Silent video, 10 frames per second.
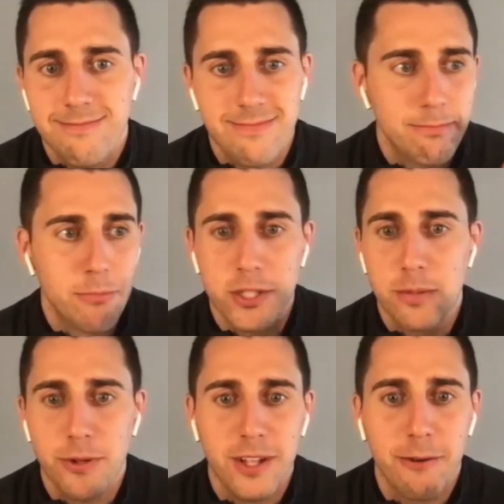
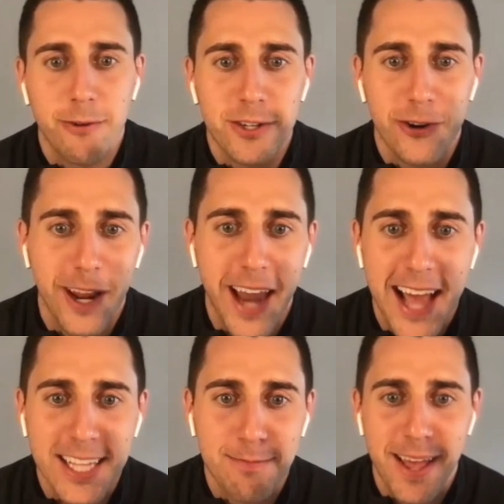multiple on return on
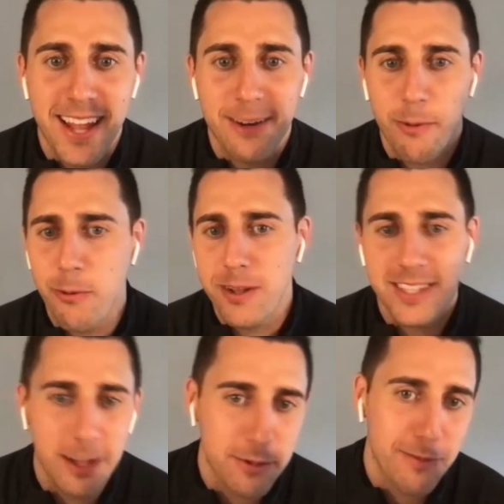ad spend and we want
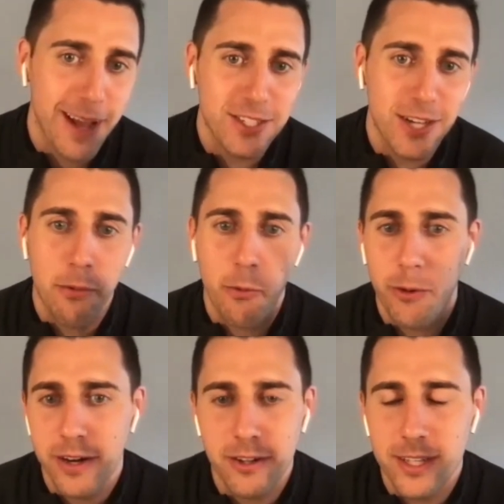these numbers to match up and we
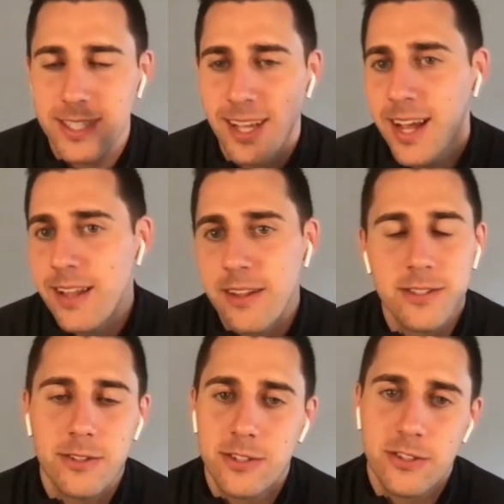want adults those
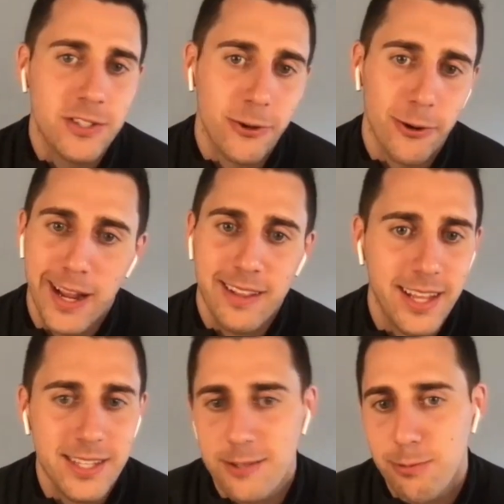dudes are just great
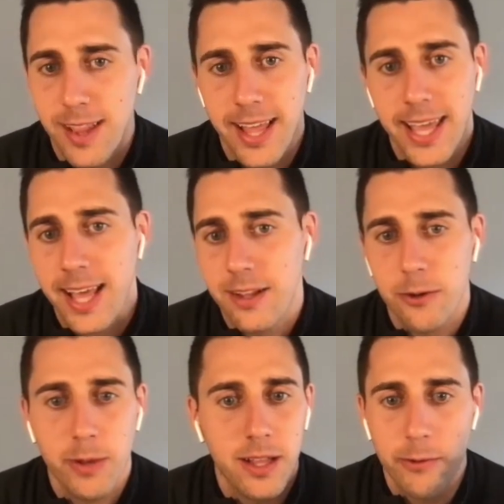they just were like hey
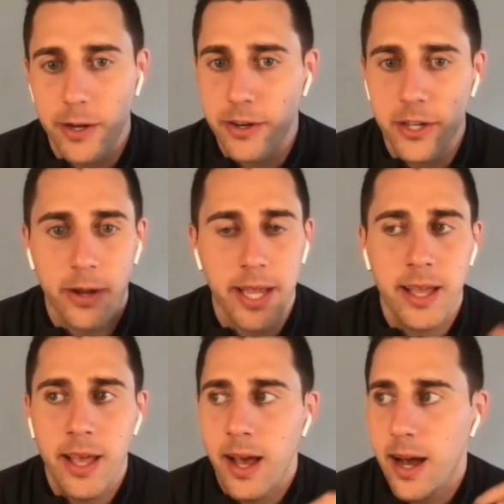look we love what you're
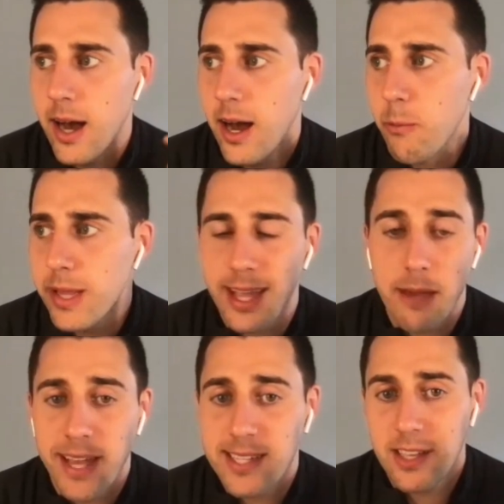doing uh, we think it
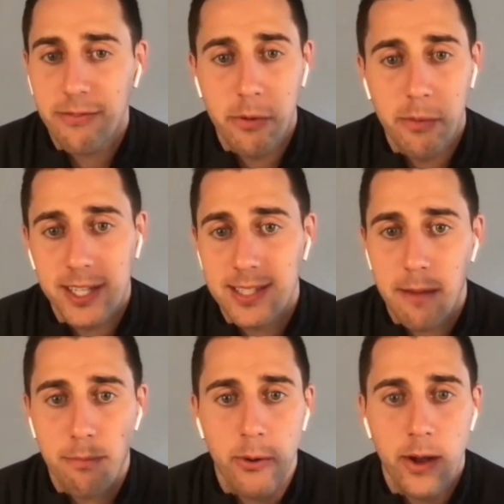makes sense from a money
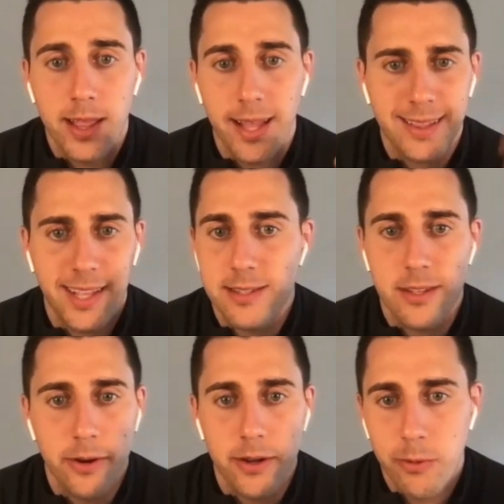standpoint like let's
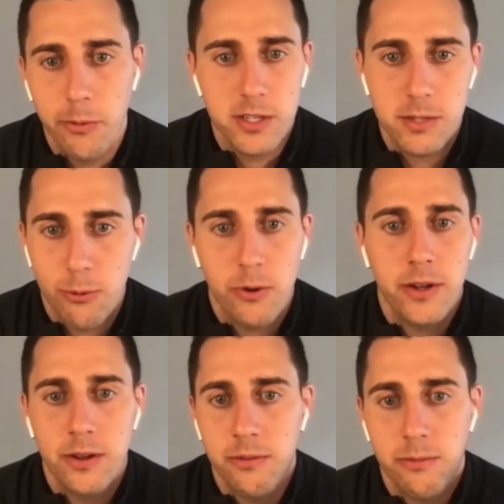do it we want to support
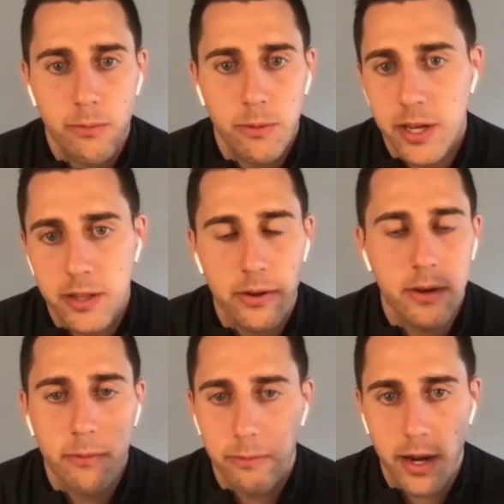you we want to do
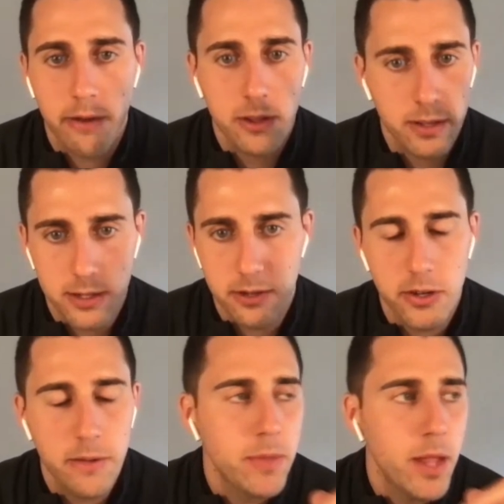it whatever let's go do
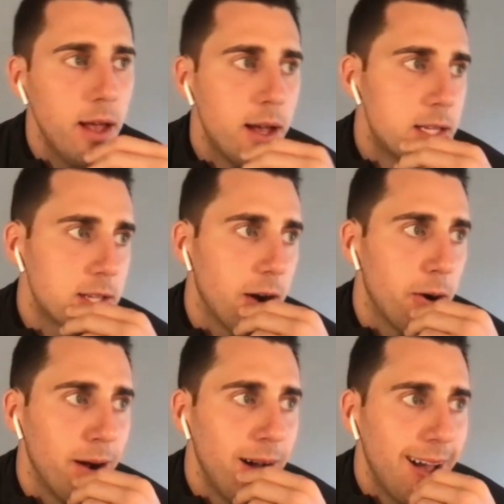it
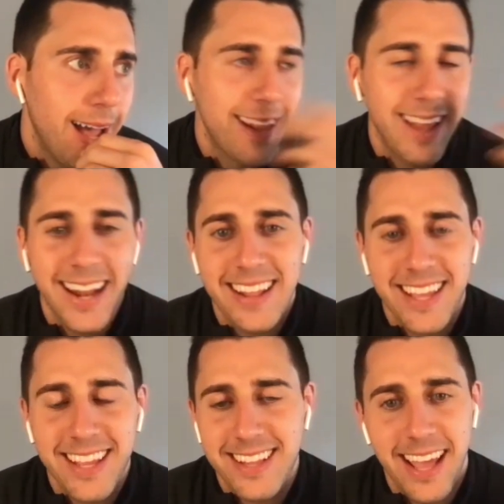so and and at the
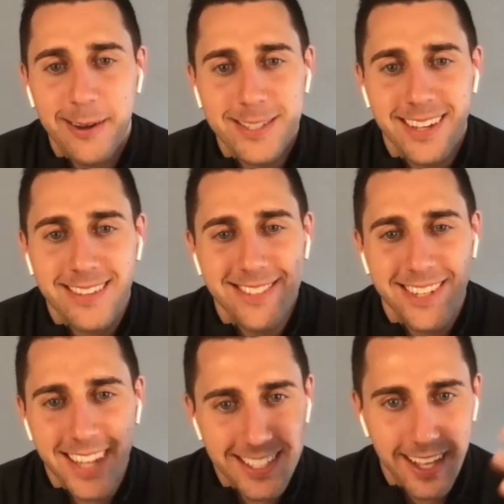end of the day i was like look
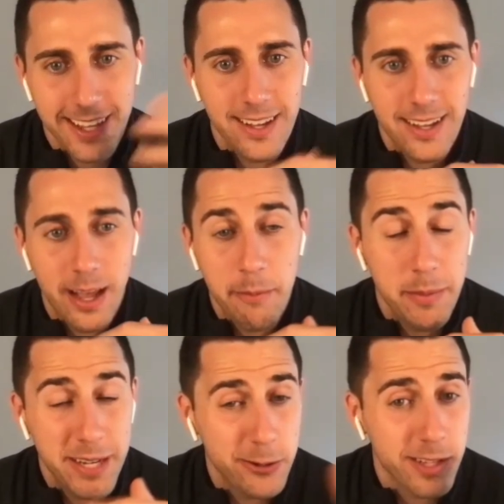guys like I'm going
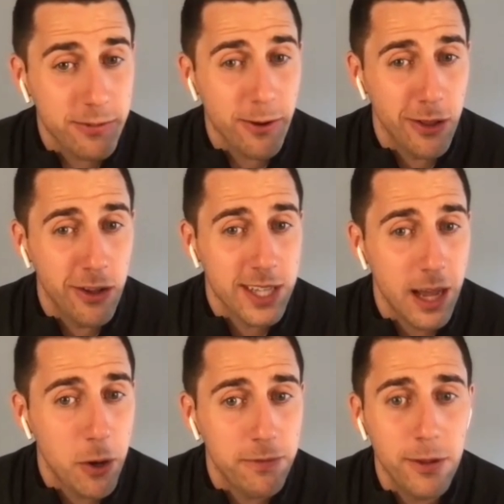to be doing this for a long
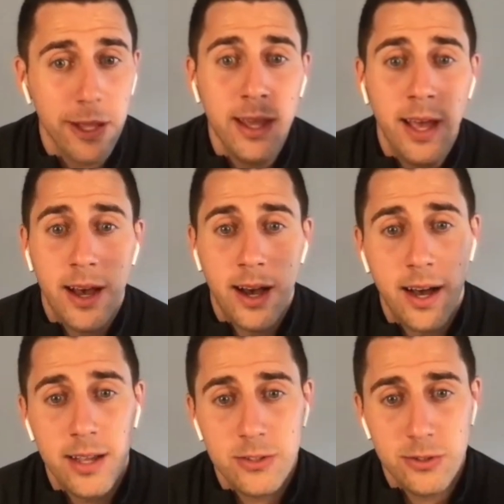time, hopefully.
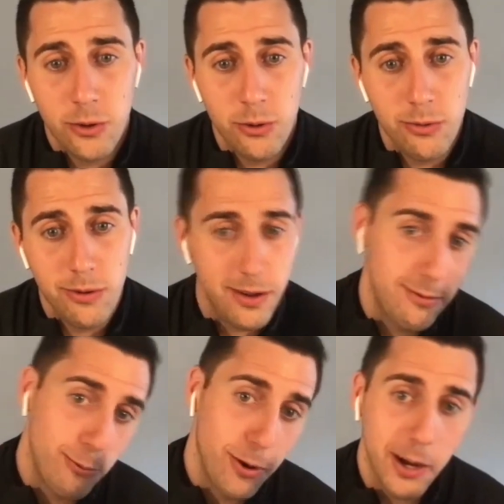Uh, so,
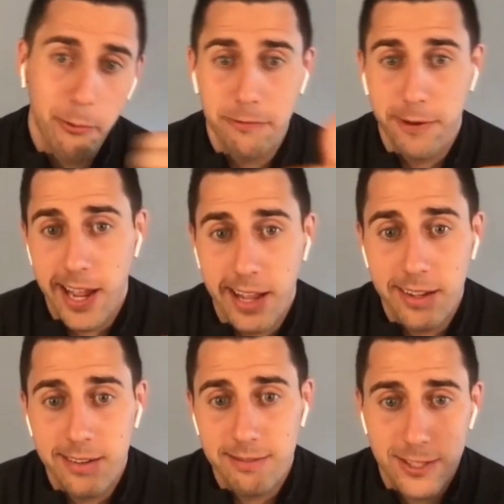one, I won't forget
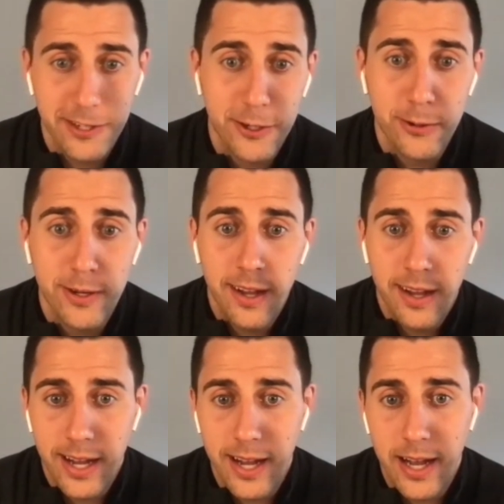it. Two,
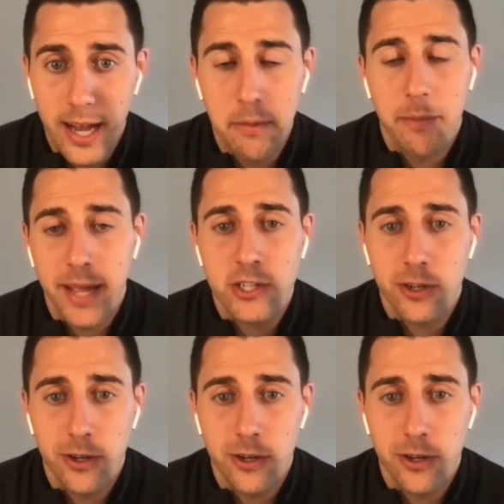uh, I'm going to make sure